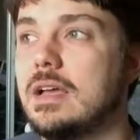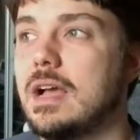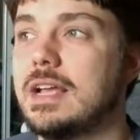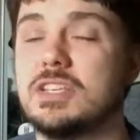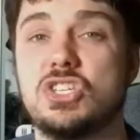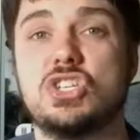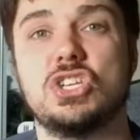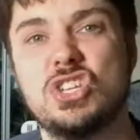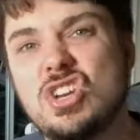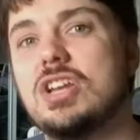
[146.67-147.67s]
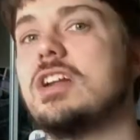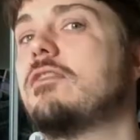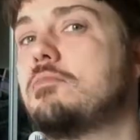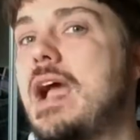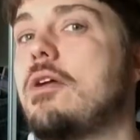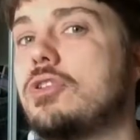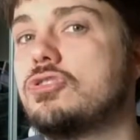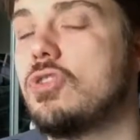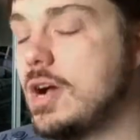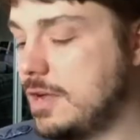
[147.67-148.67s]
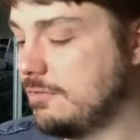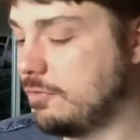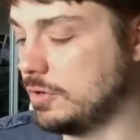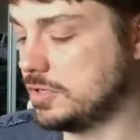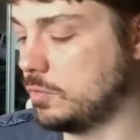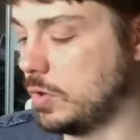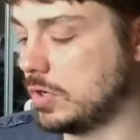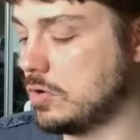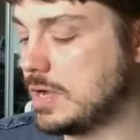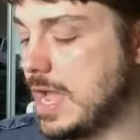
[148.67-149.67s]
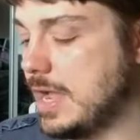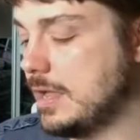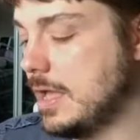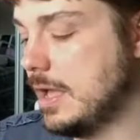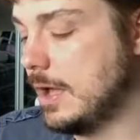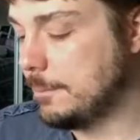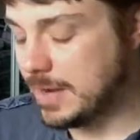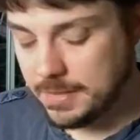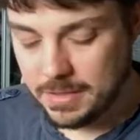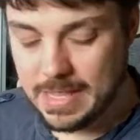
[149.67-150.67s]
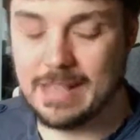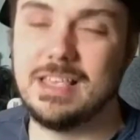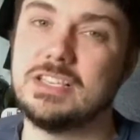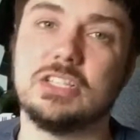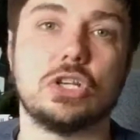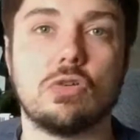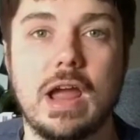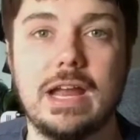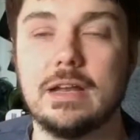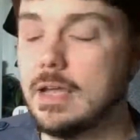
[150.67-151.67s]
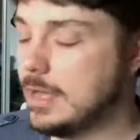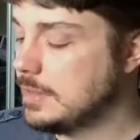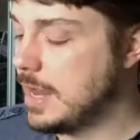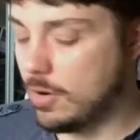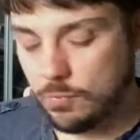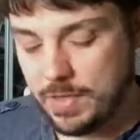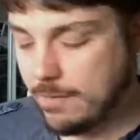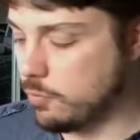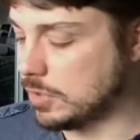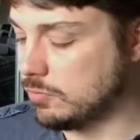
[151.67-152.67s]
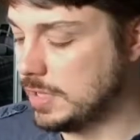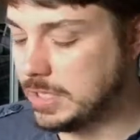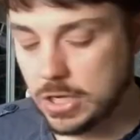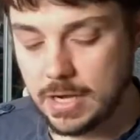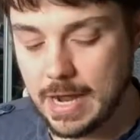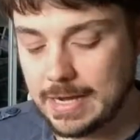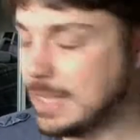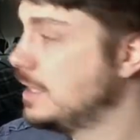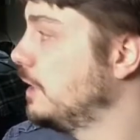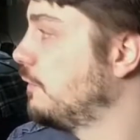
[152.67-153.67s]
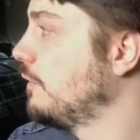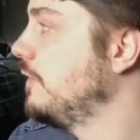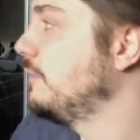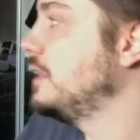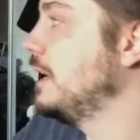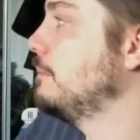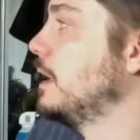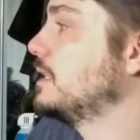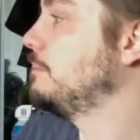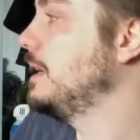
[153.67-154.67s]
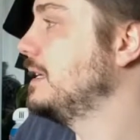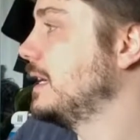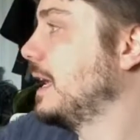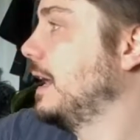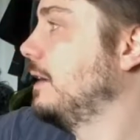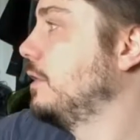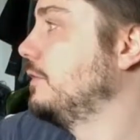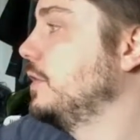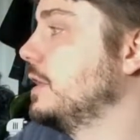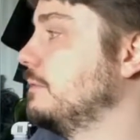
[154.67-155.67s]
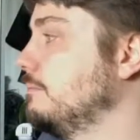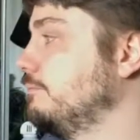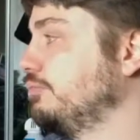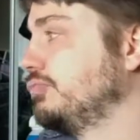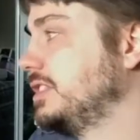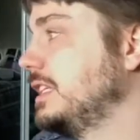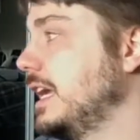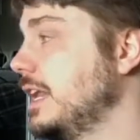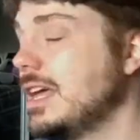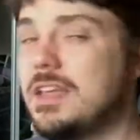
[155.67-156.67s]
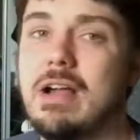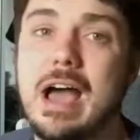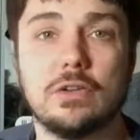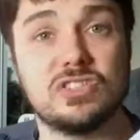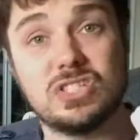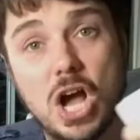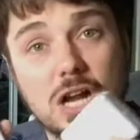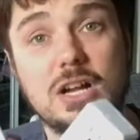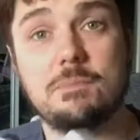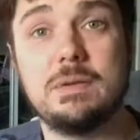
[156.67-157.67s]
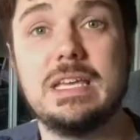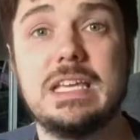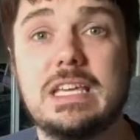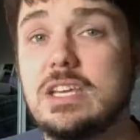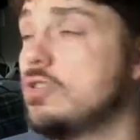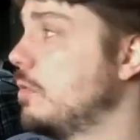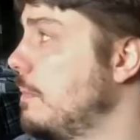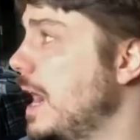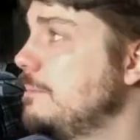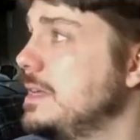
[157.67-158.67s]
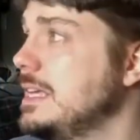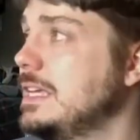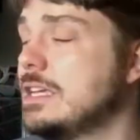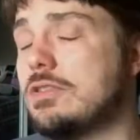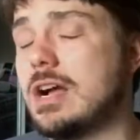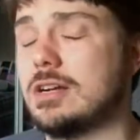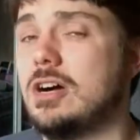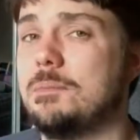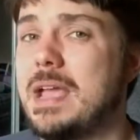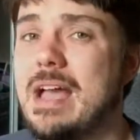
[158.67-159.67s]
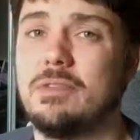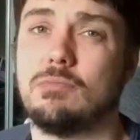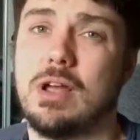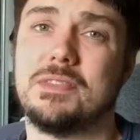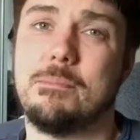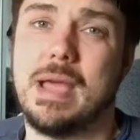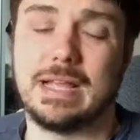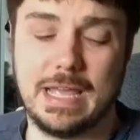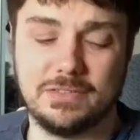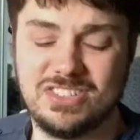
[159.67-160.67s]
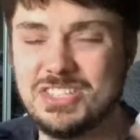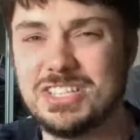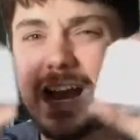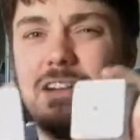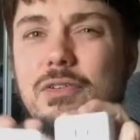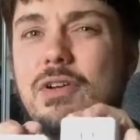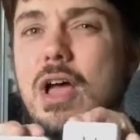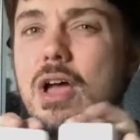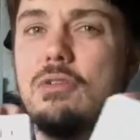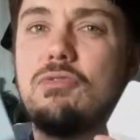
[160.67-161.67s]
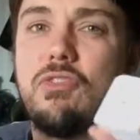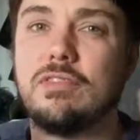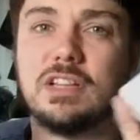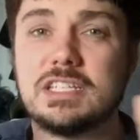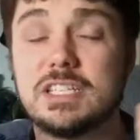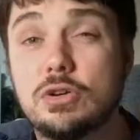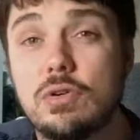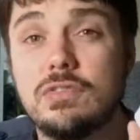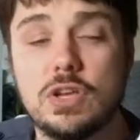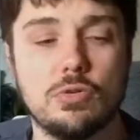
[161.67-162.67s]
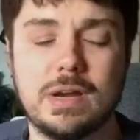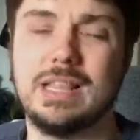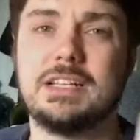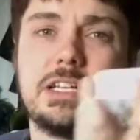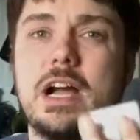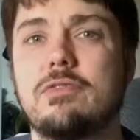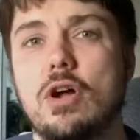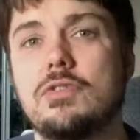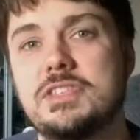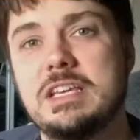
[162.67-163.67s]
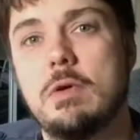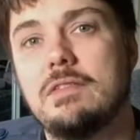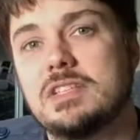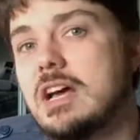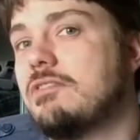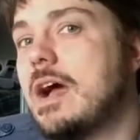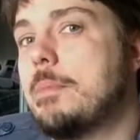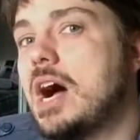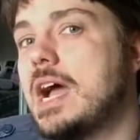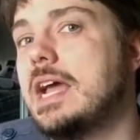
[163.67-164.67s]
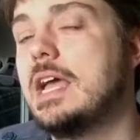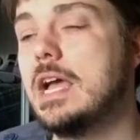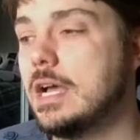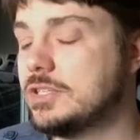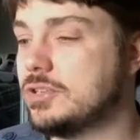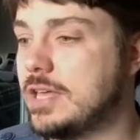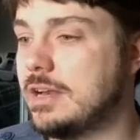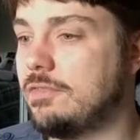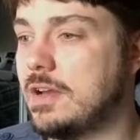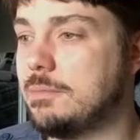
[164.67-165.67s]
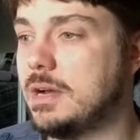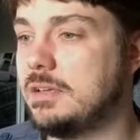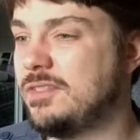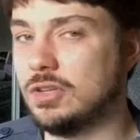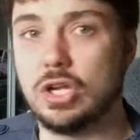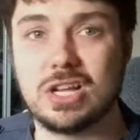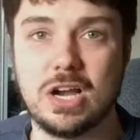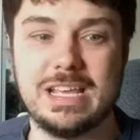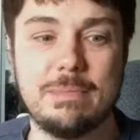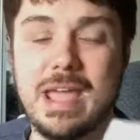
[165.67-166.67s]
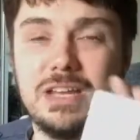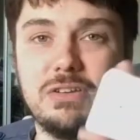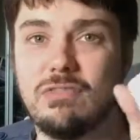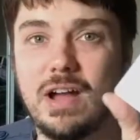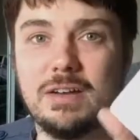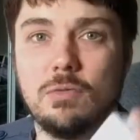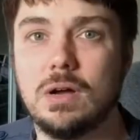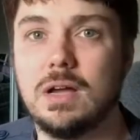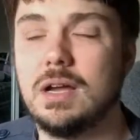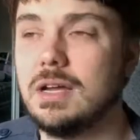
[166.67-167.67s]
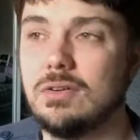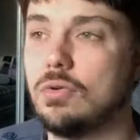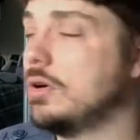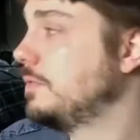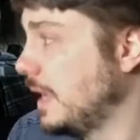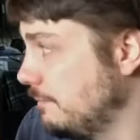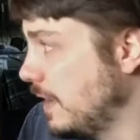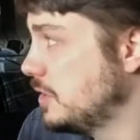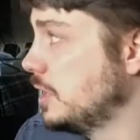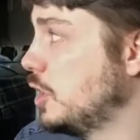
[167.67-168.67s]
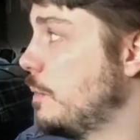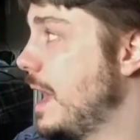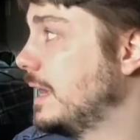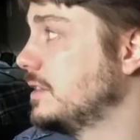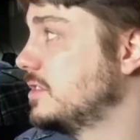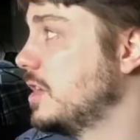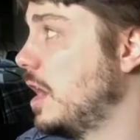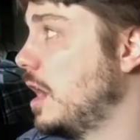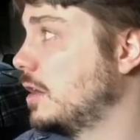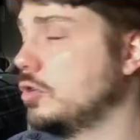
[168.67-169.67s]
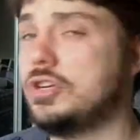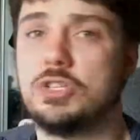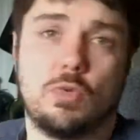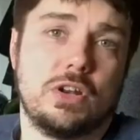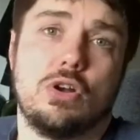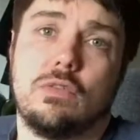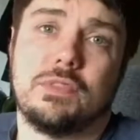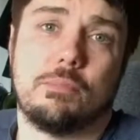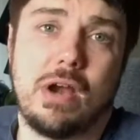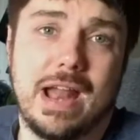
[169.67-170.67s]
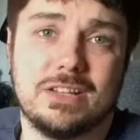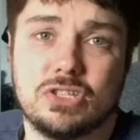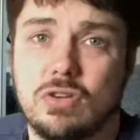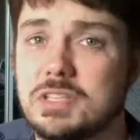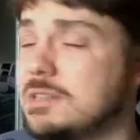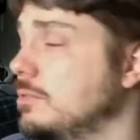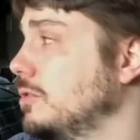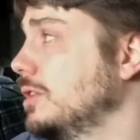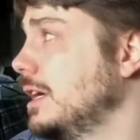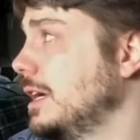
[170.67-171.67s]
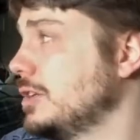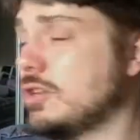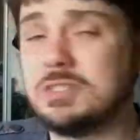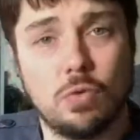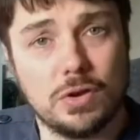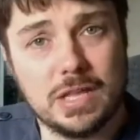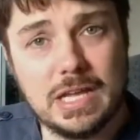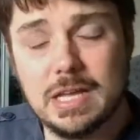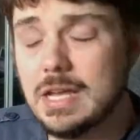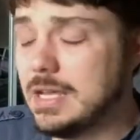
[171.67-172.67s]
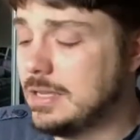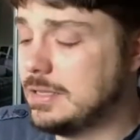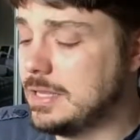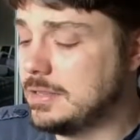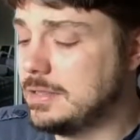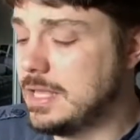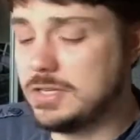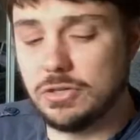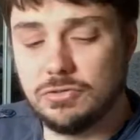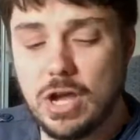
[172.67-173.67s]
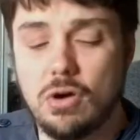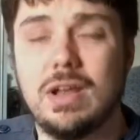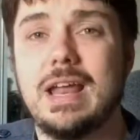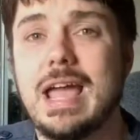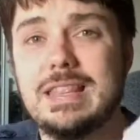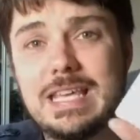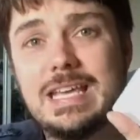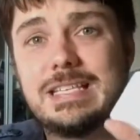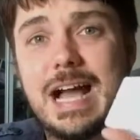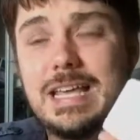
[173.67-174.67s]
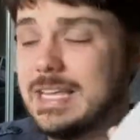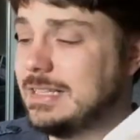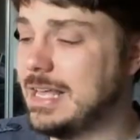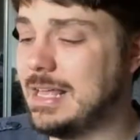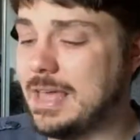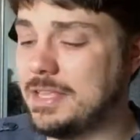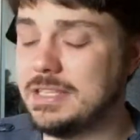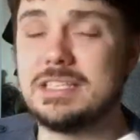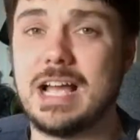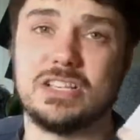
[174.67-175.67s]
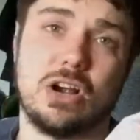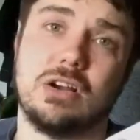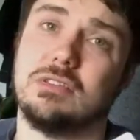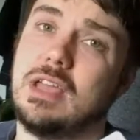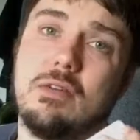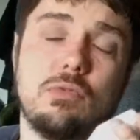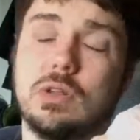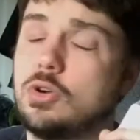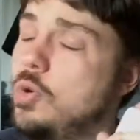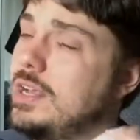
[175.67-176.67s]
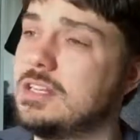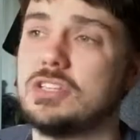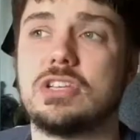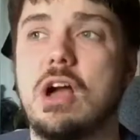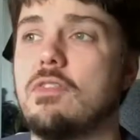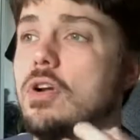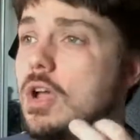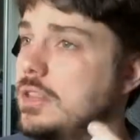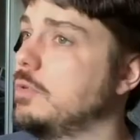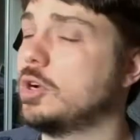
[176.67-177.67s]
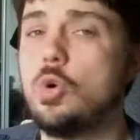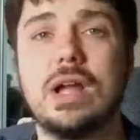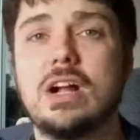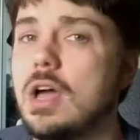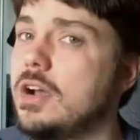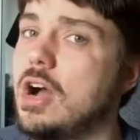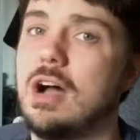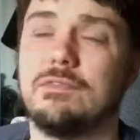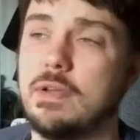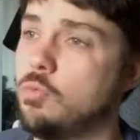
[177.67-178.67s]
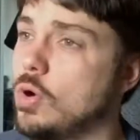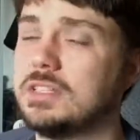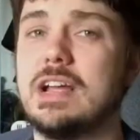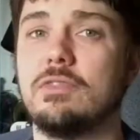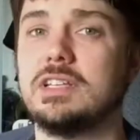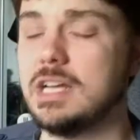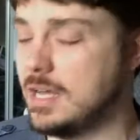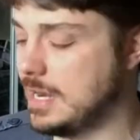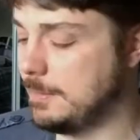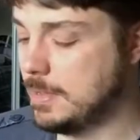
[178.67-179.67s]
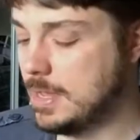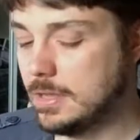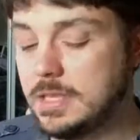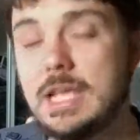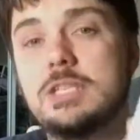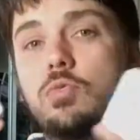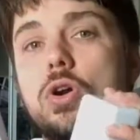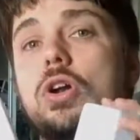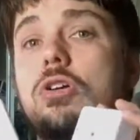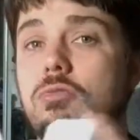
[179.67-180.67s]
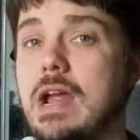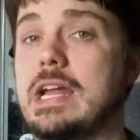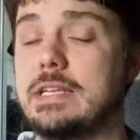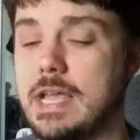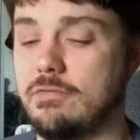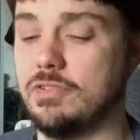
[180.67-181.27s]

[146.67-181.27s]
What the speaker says: I guess it's just you need enough power draw for it to work okay. But other than that, these things are great. They have worked really good. I got these for 15 bucks a piece. Again, I don't know if you can see it. They're out of stock on PEQ or mypeq.com. They haven't brought them back in. So this is kind of a frivolous little review, but I like to cover all the Z-wave stuff I buy so that if you're looking on eBay and you find one, or they eventually go back in stock, or you just want to know if the brand's trustworthy, that you'll know. And these, I think these guys are. They were quick to discover. They were quick on and off. They worked every time. These were great, and